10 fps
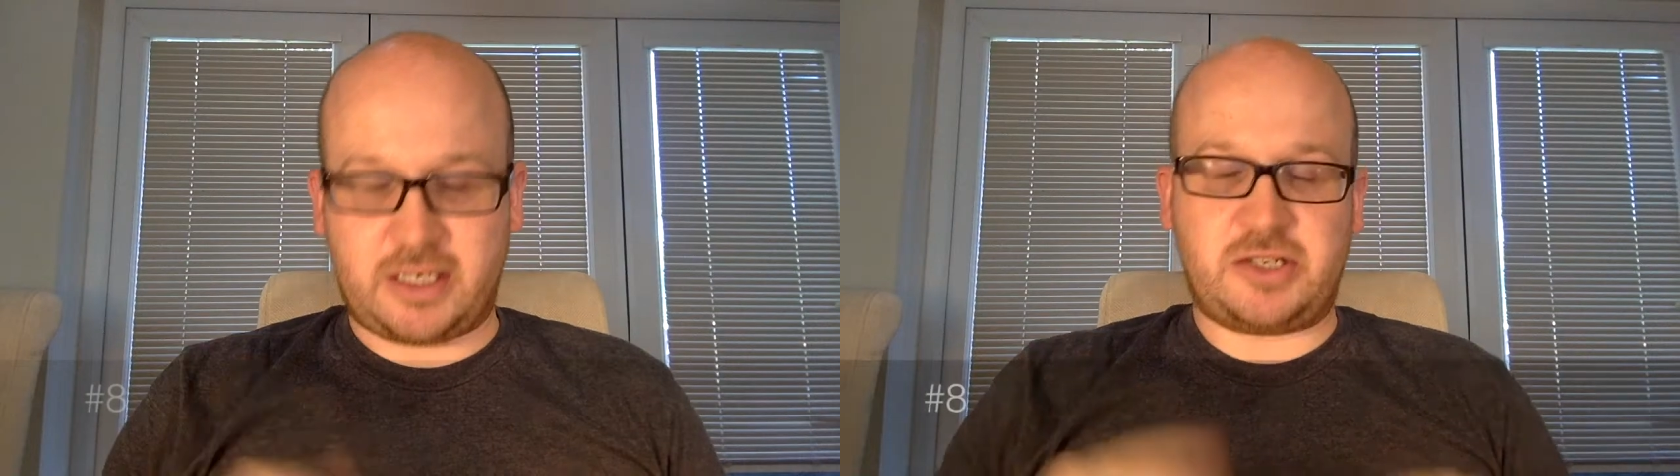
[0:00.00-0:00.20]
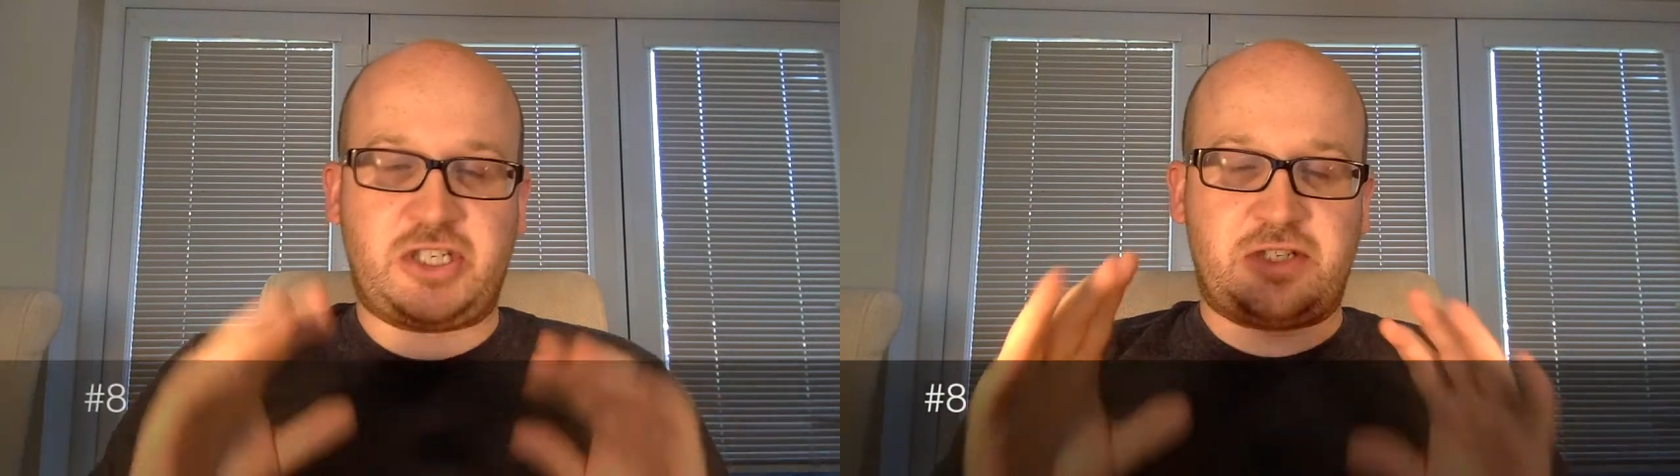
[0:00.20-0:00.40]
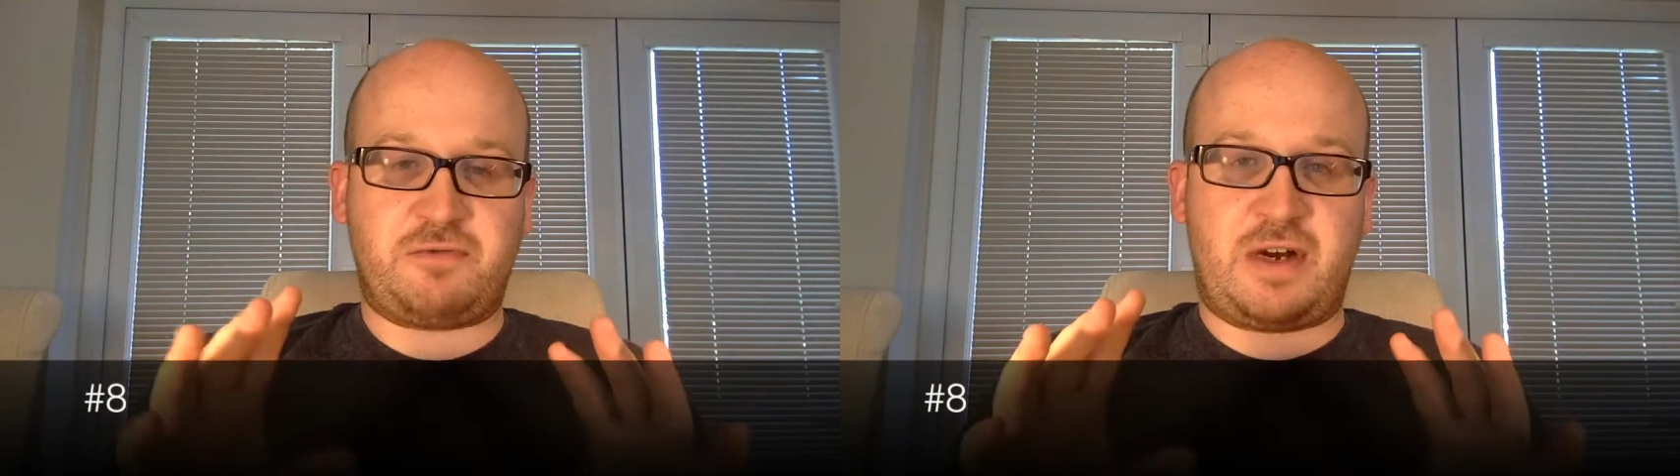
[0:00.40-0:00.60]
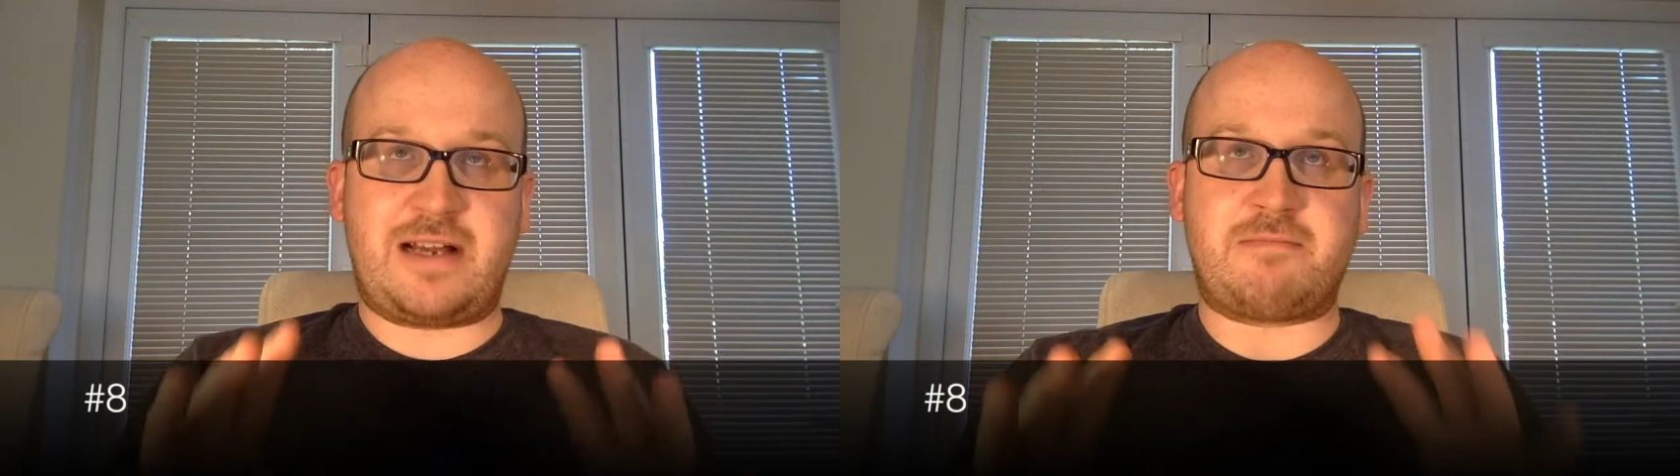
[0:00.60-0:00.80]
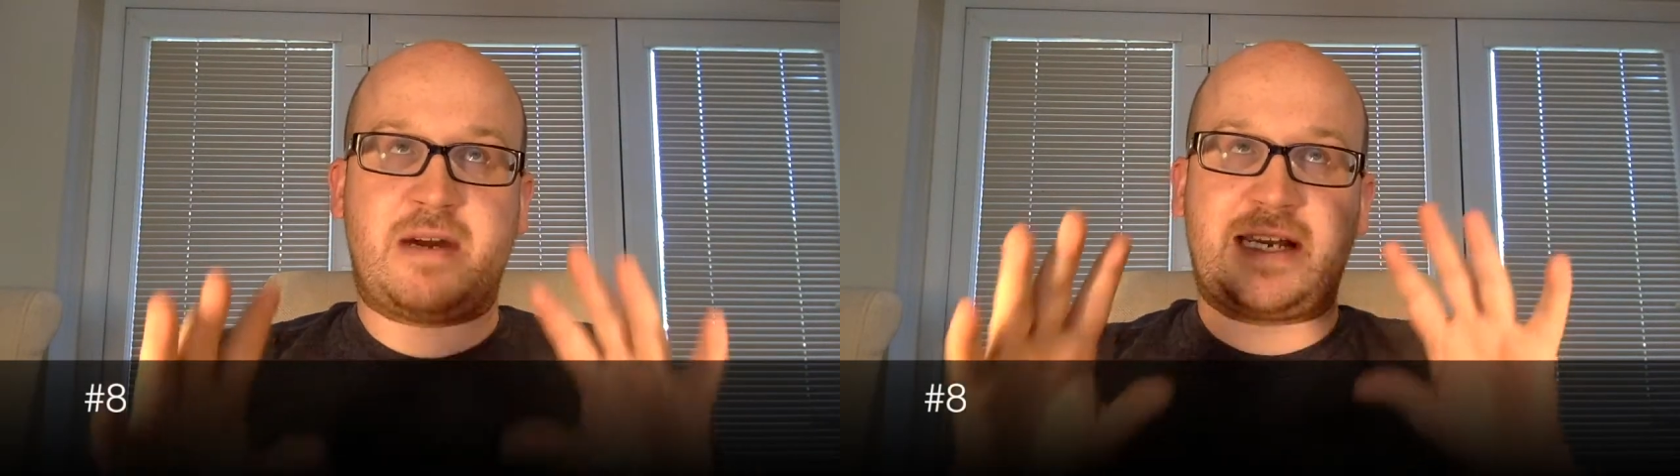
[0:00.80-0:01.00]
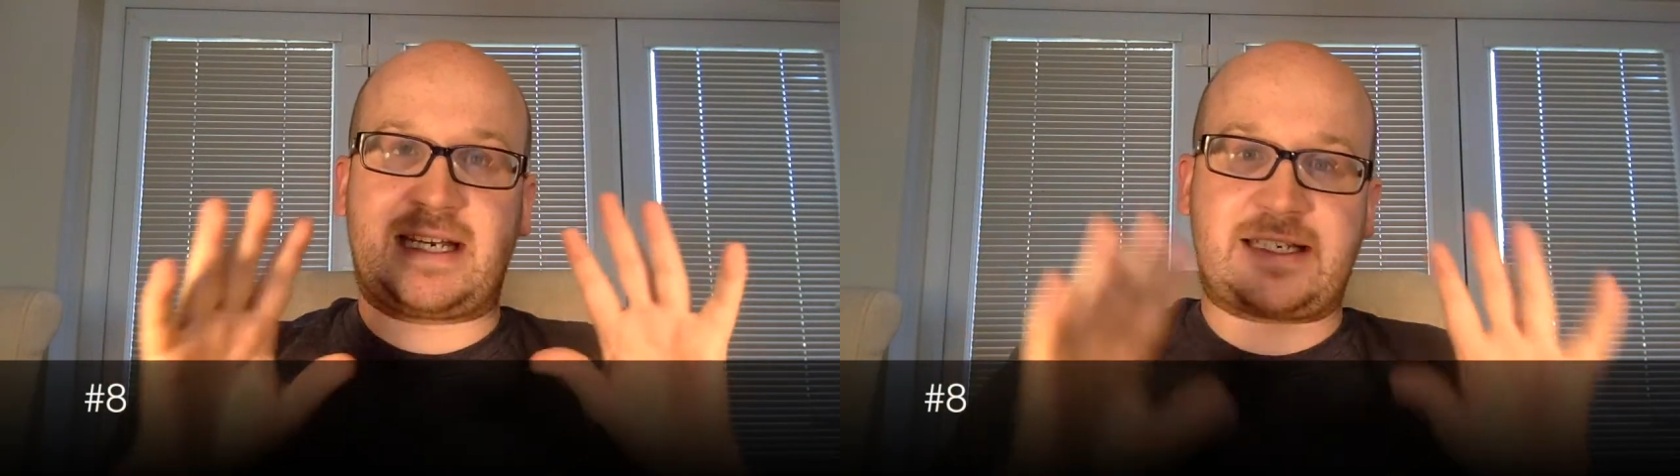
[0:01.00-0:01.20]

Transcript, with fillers: Okay, season five might